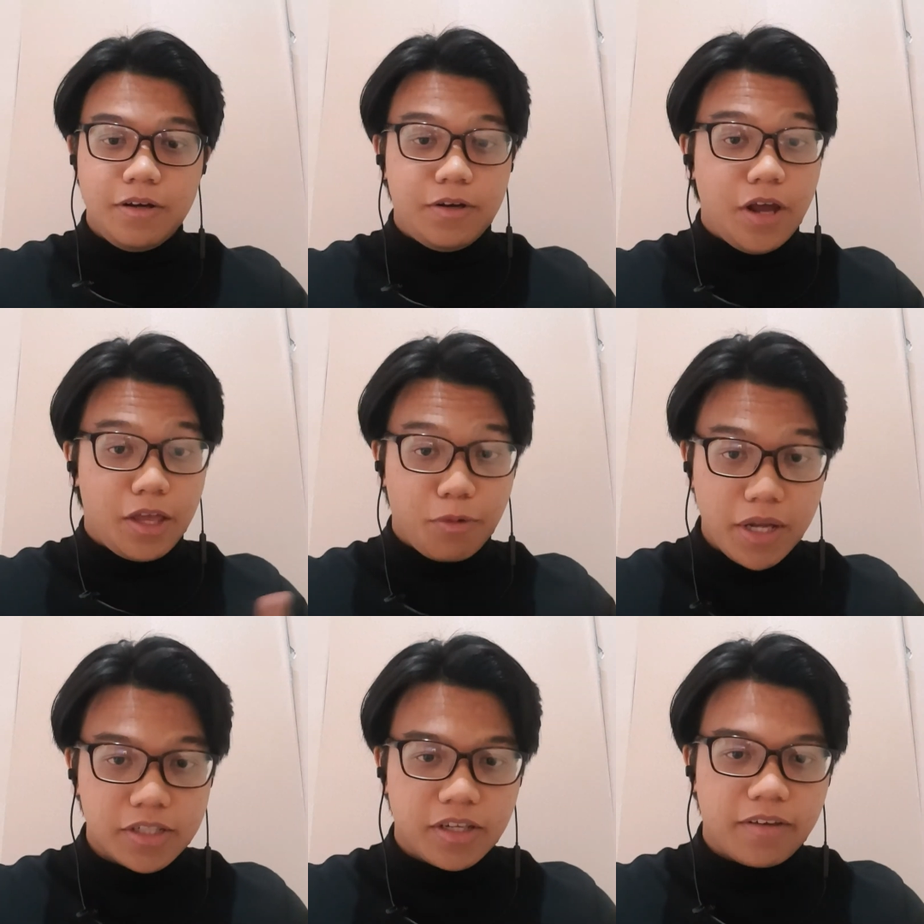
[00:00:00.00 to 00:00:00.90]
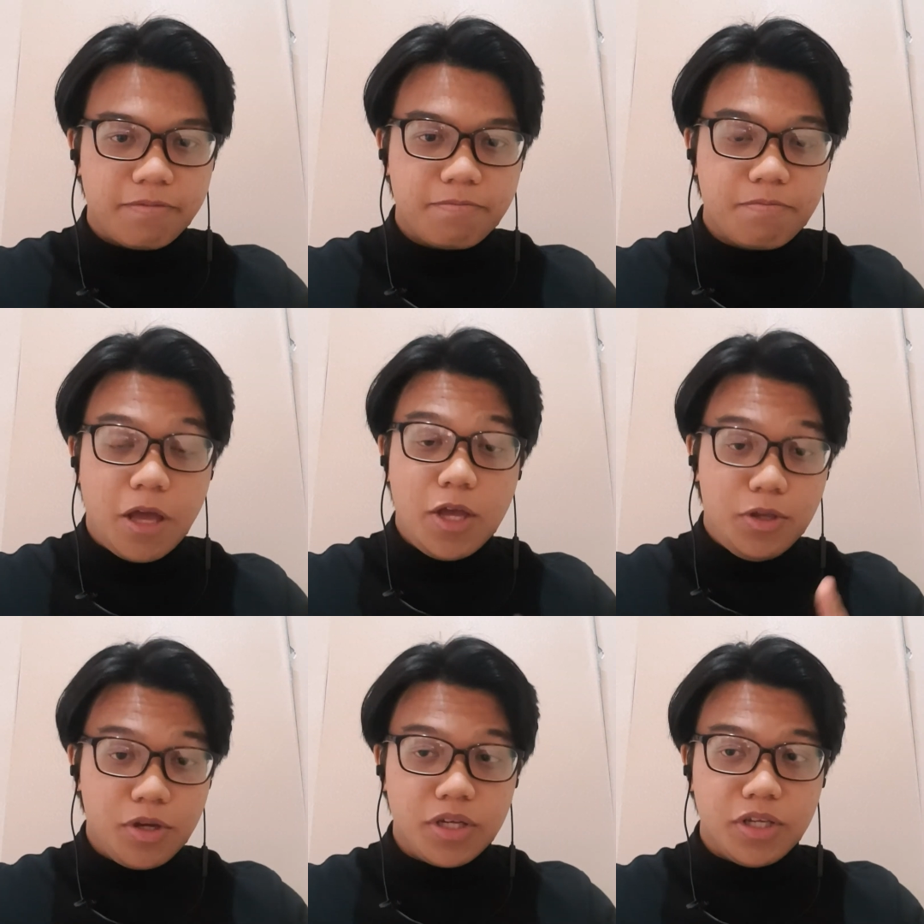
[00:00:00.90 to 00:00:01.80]
Digressing.
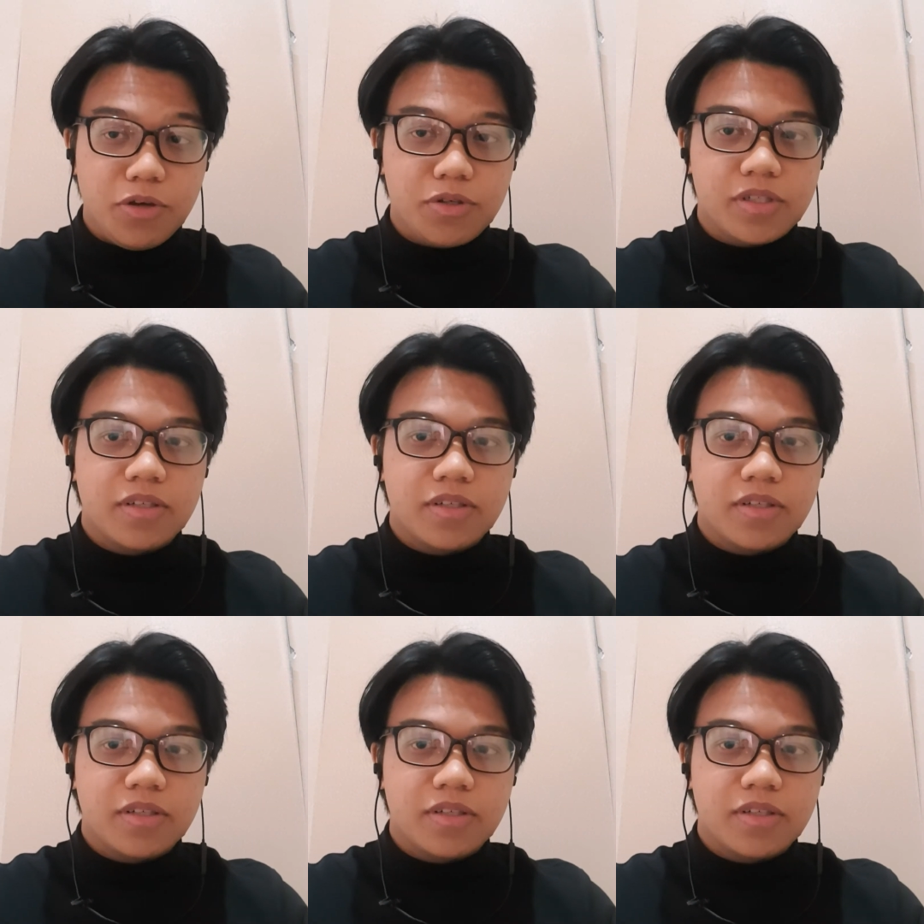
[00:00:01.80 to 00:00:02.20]
You can use,